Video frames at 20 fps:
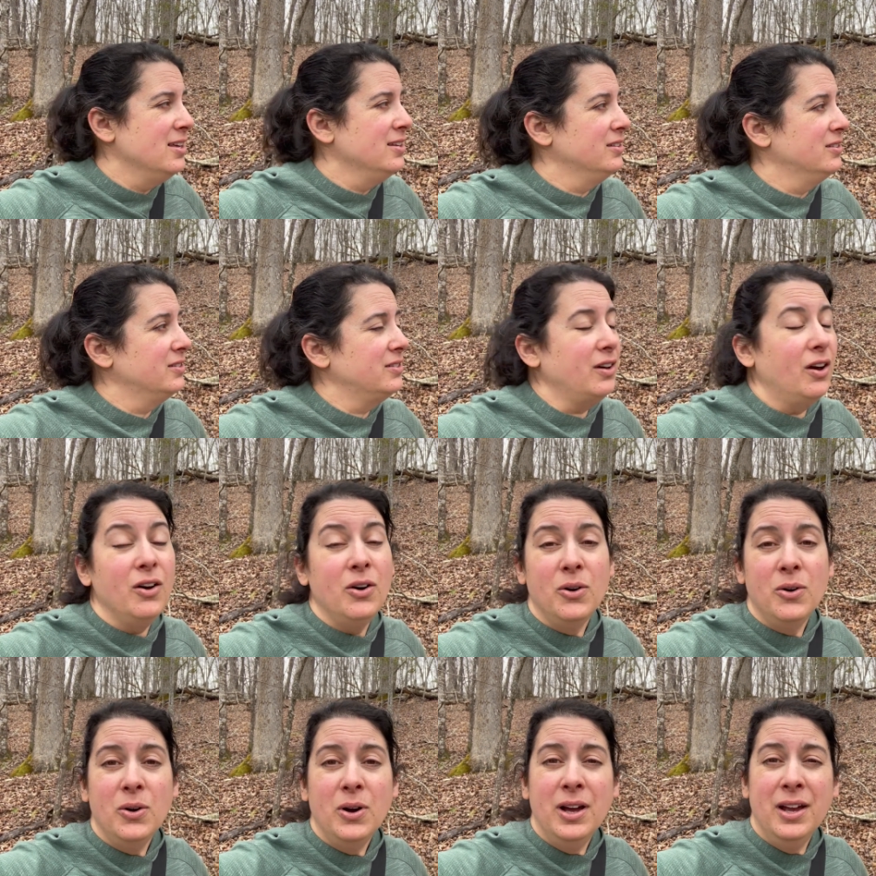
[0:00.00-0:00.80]

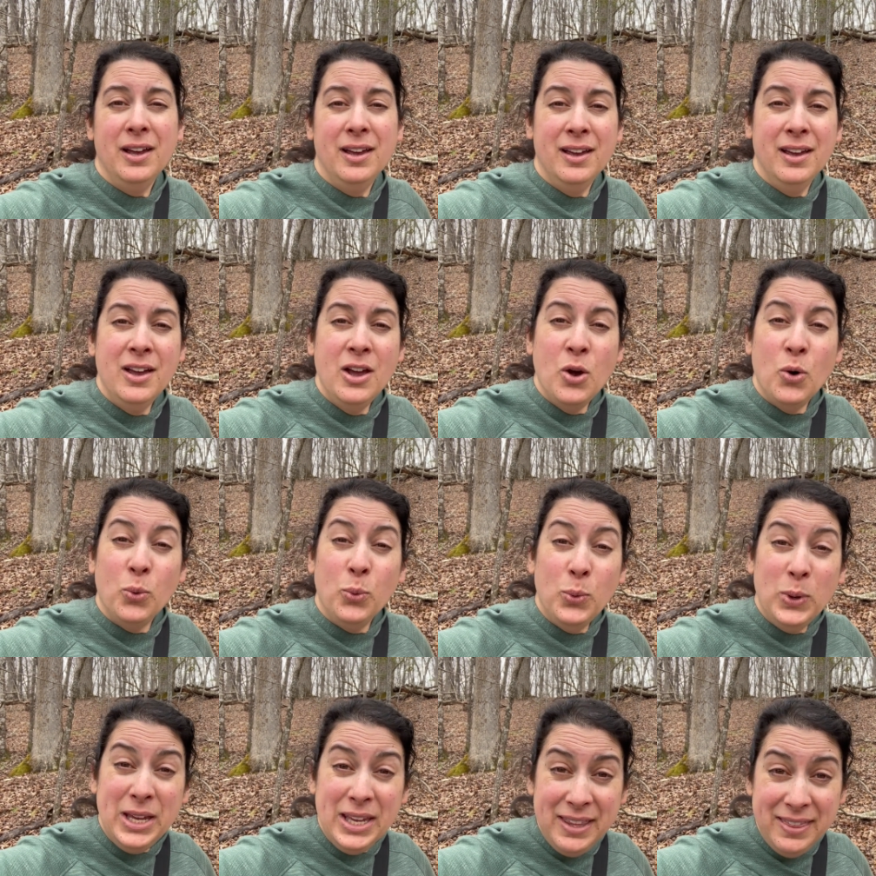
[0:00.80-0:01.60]
So
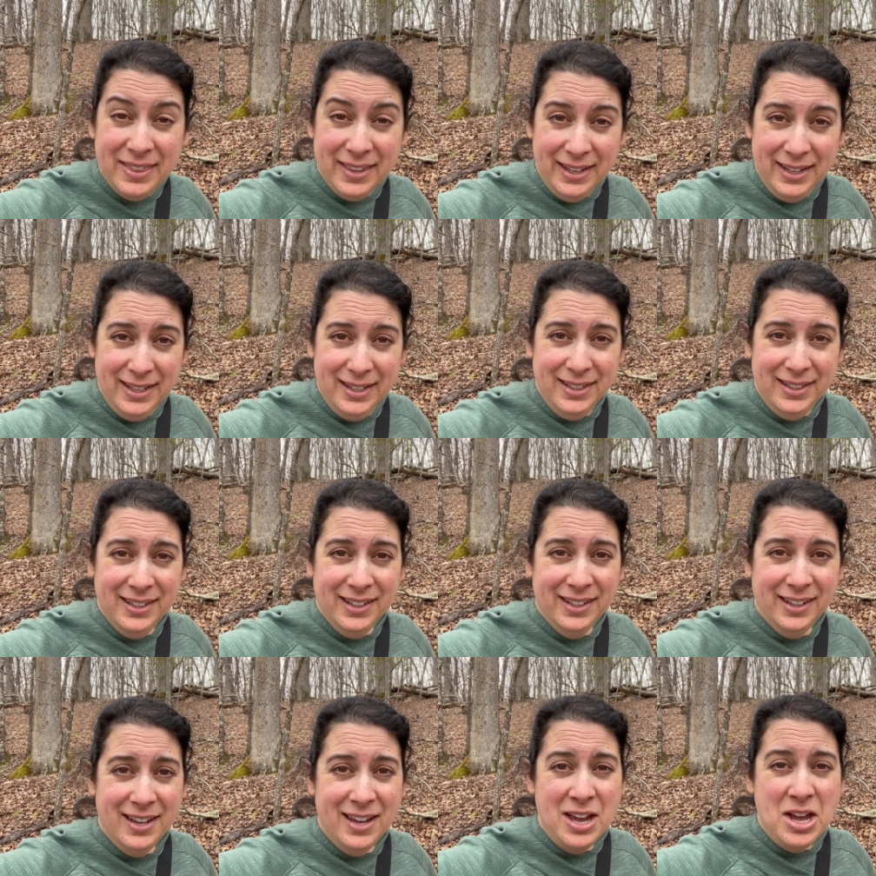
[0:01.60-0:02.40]
we think
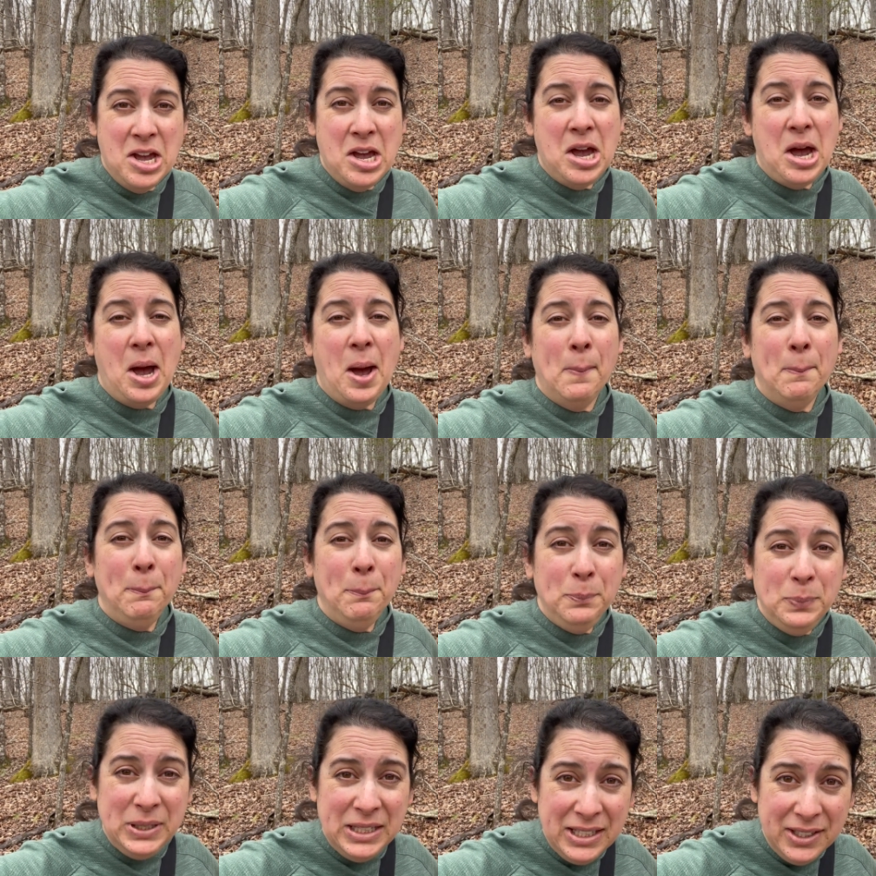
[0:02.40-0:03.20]
a
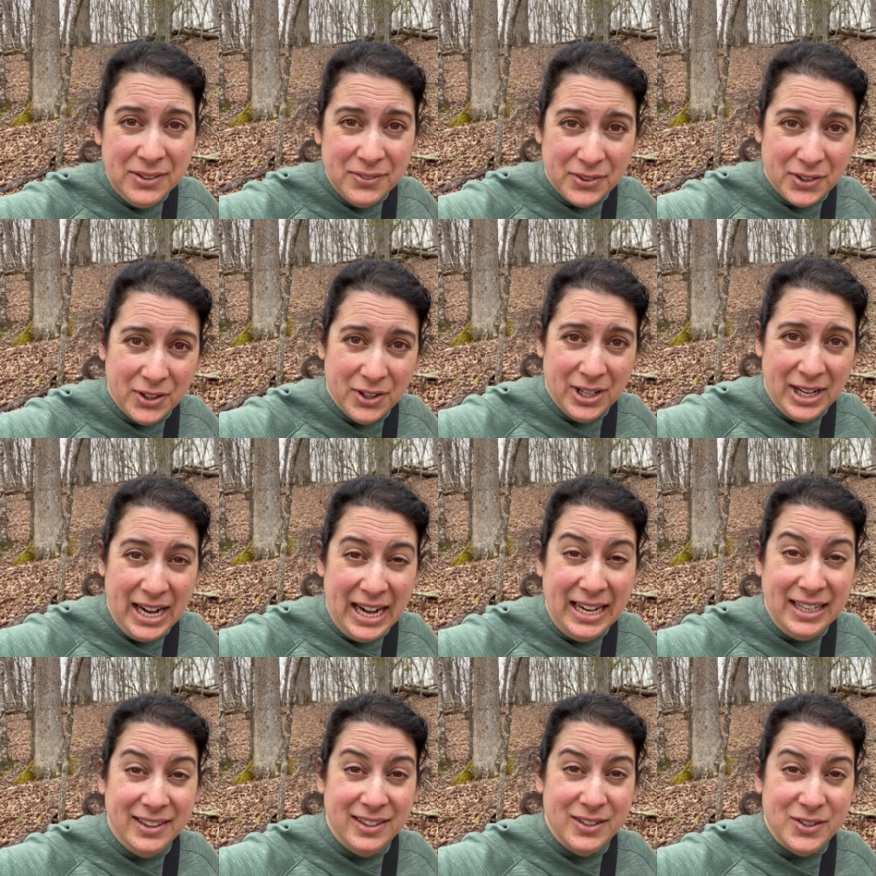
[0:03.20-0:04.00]
beaver
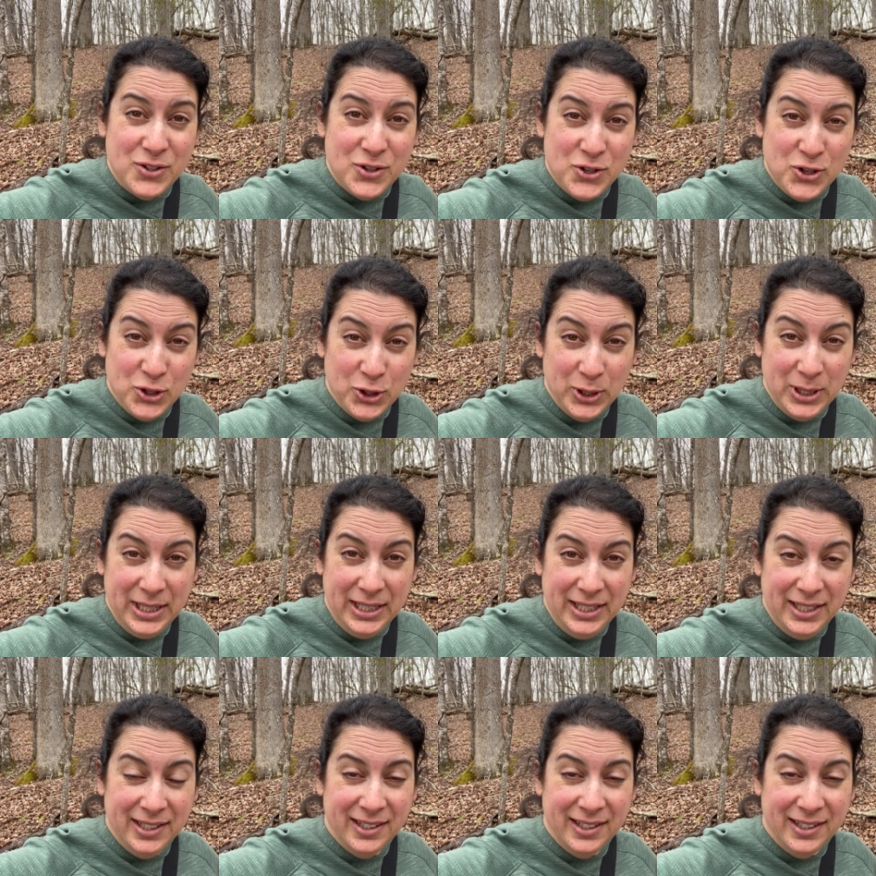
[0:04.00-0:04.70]
ate this tree.